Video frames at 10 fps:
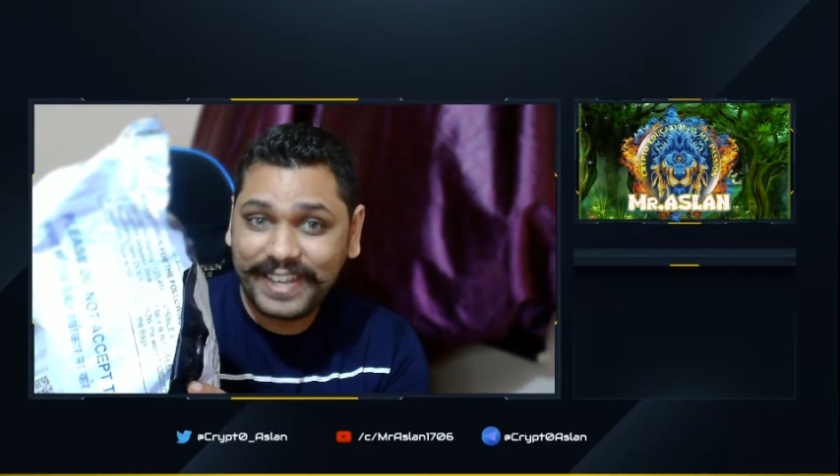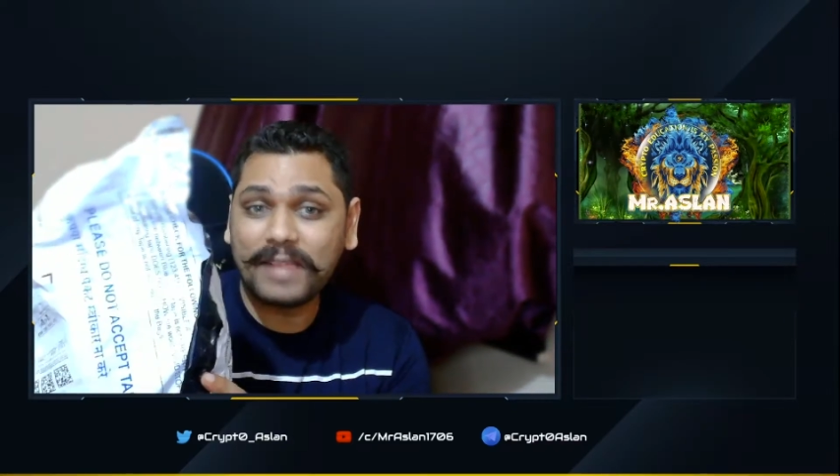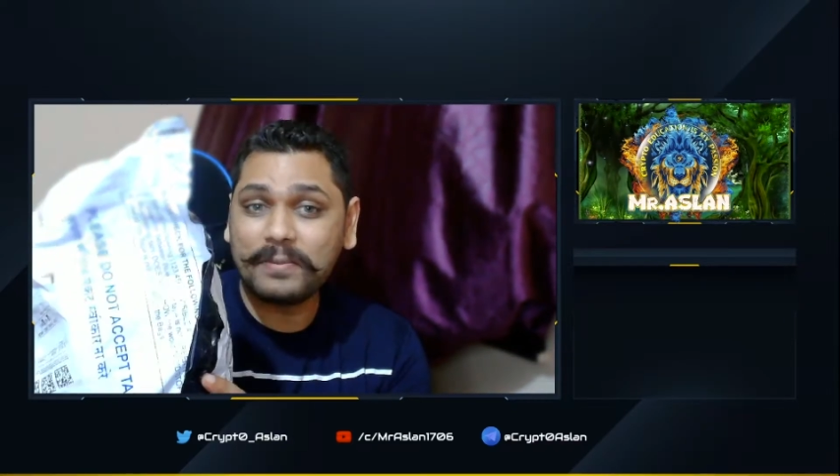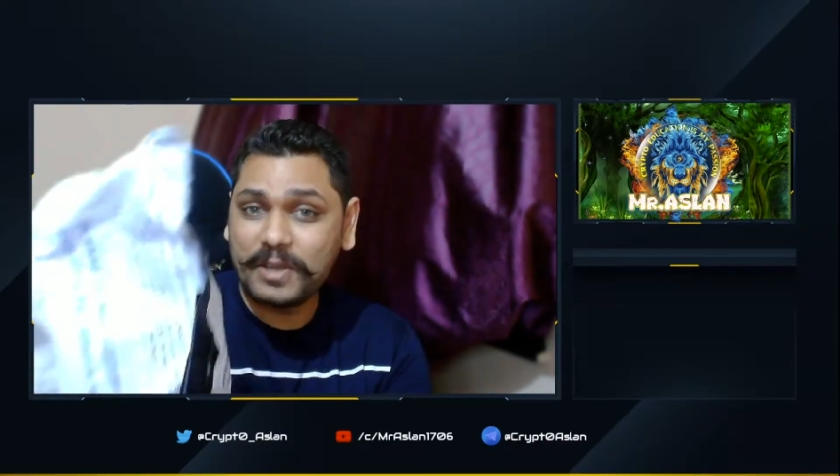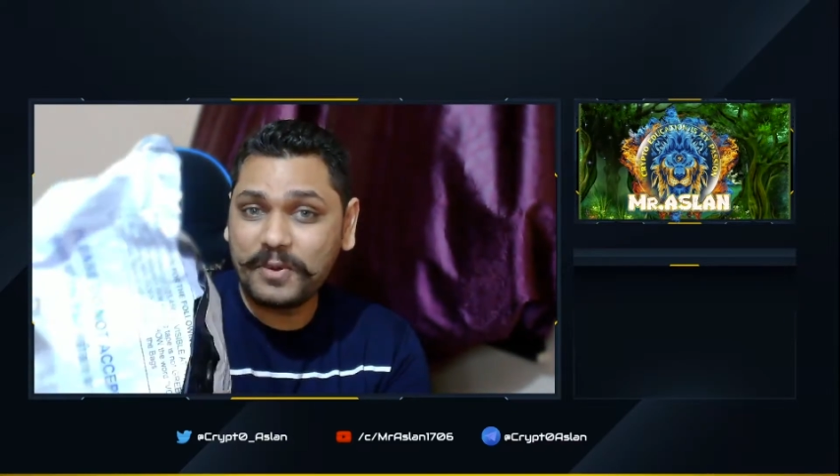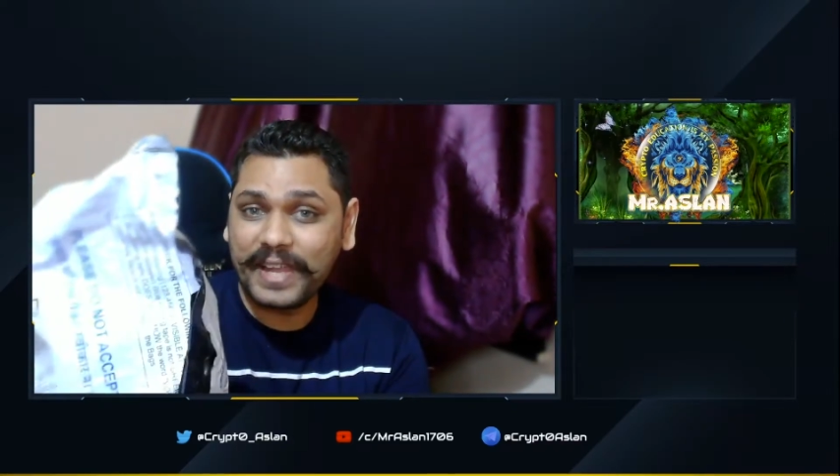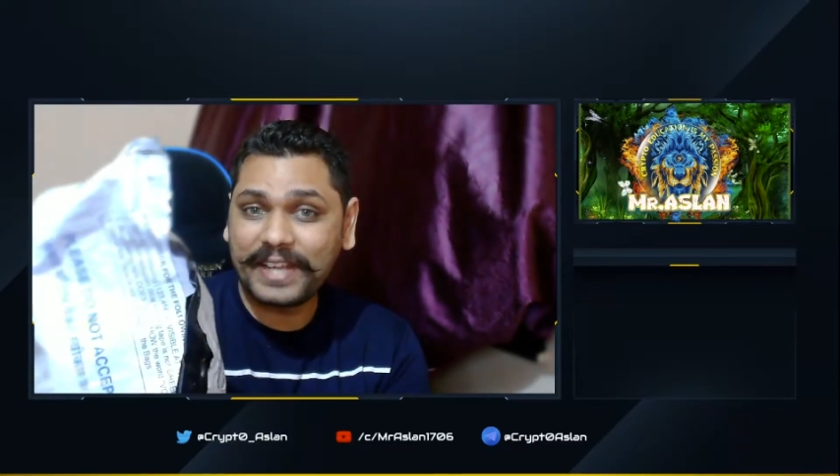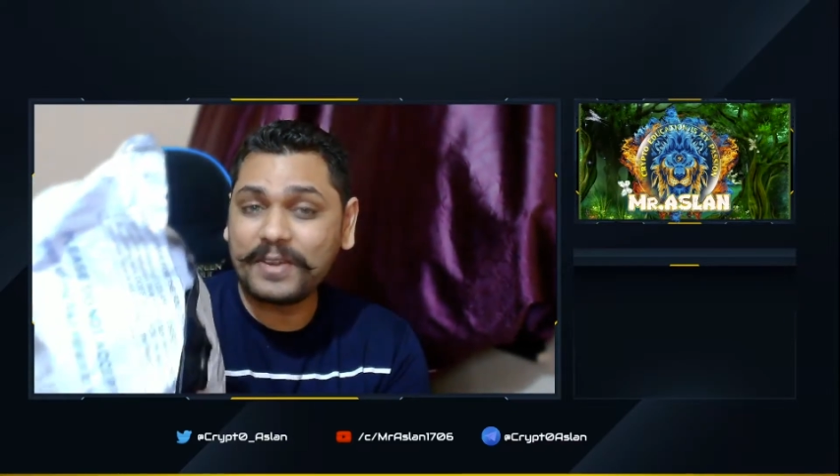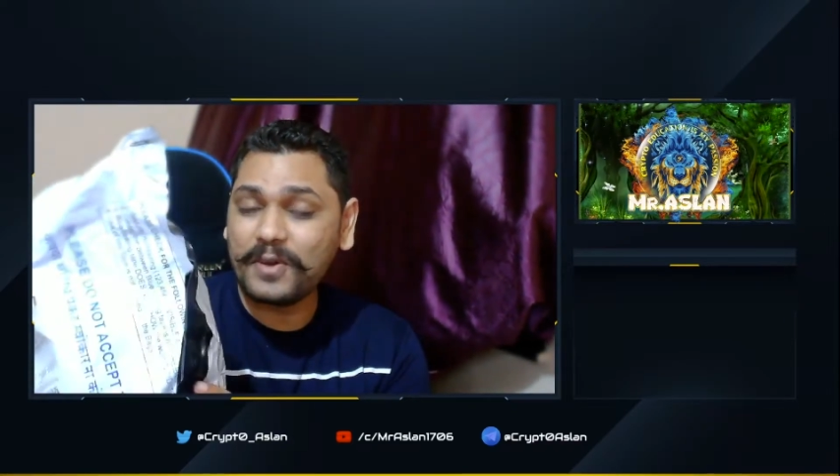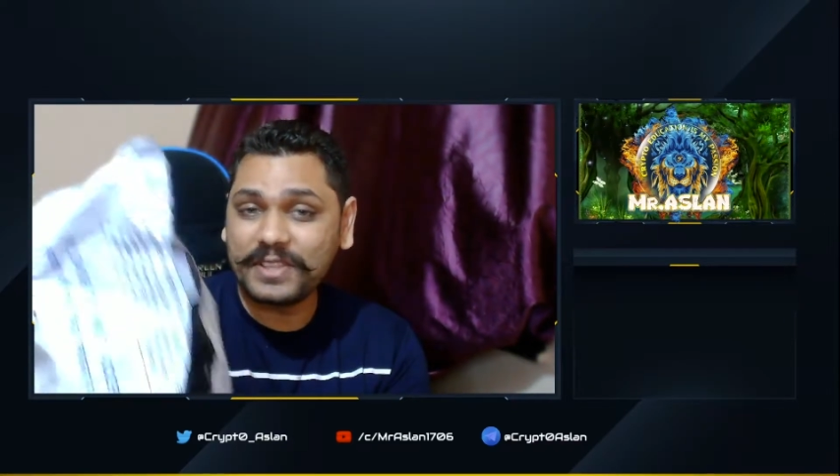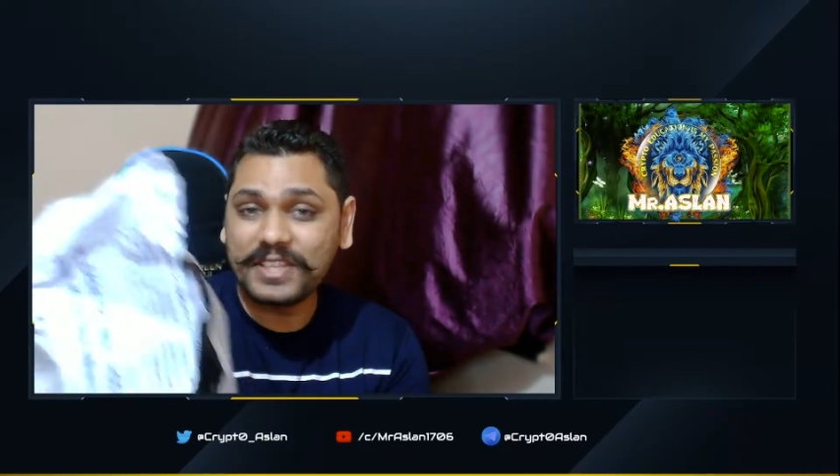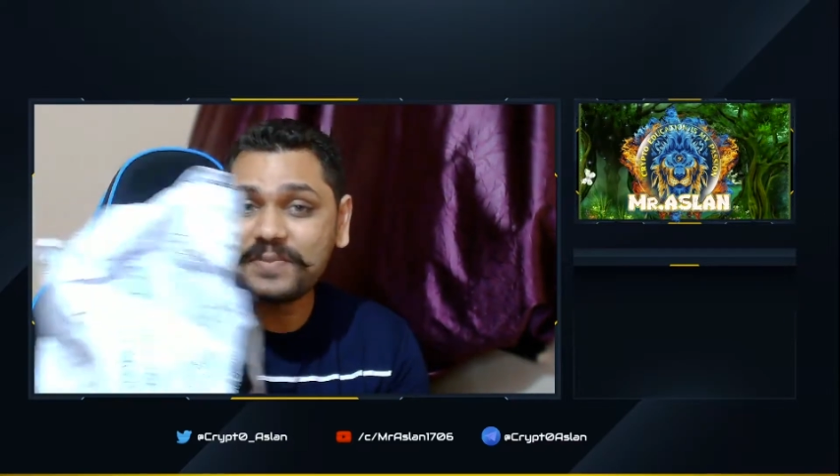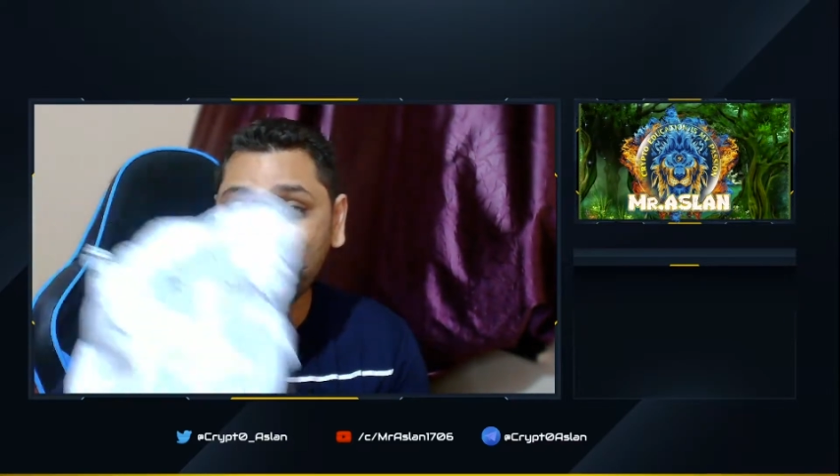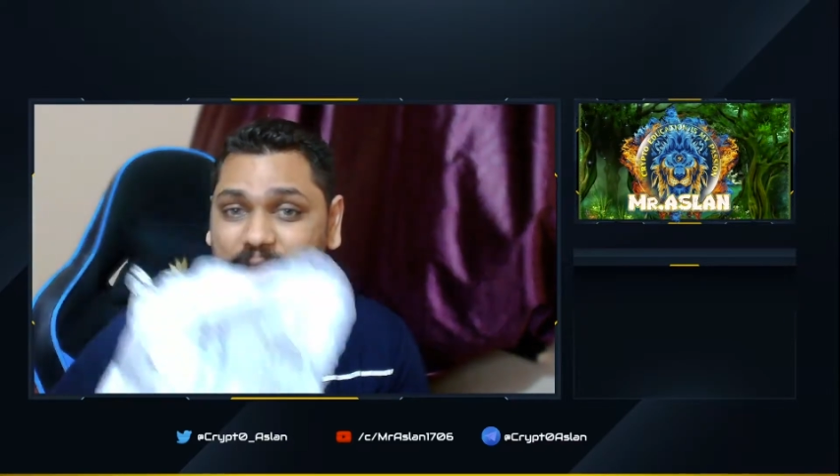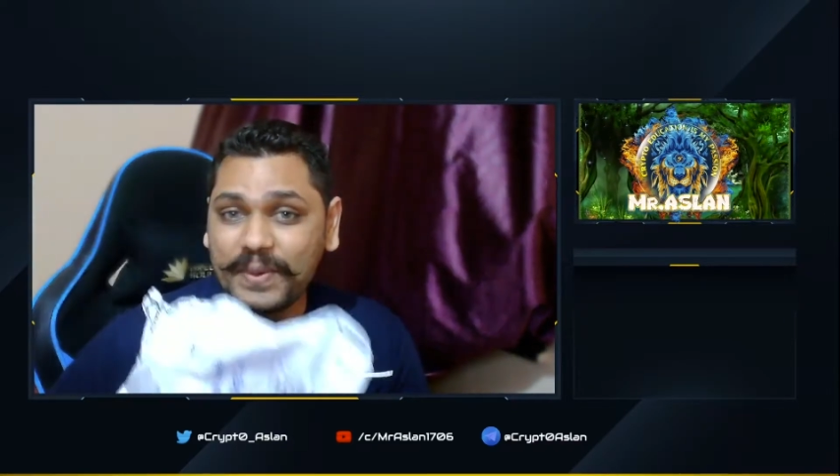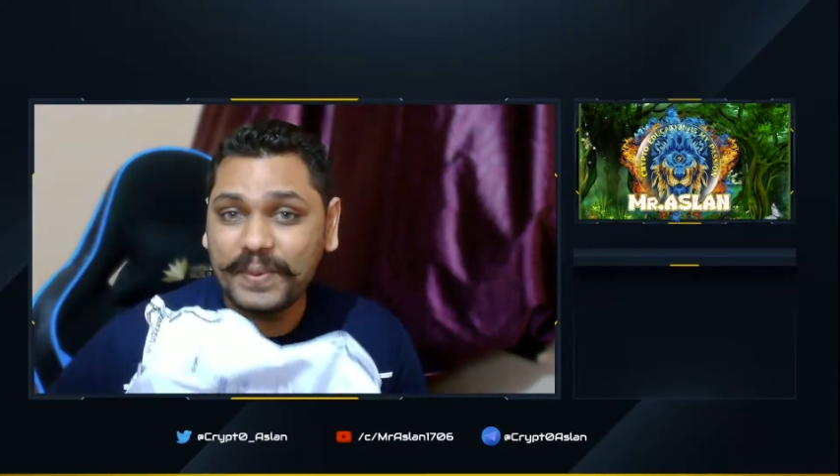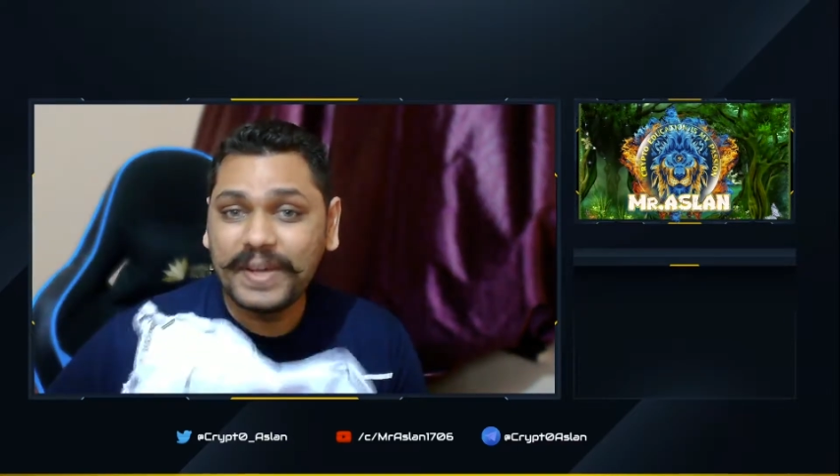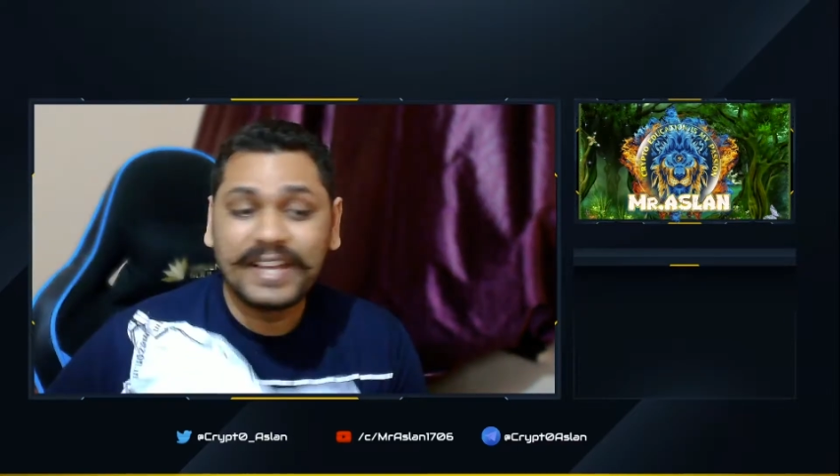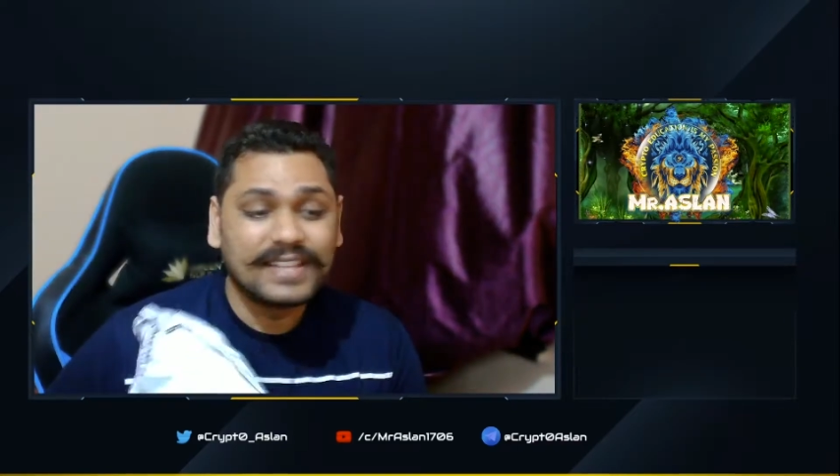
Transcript: I'll be doing it on this video.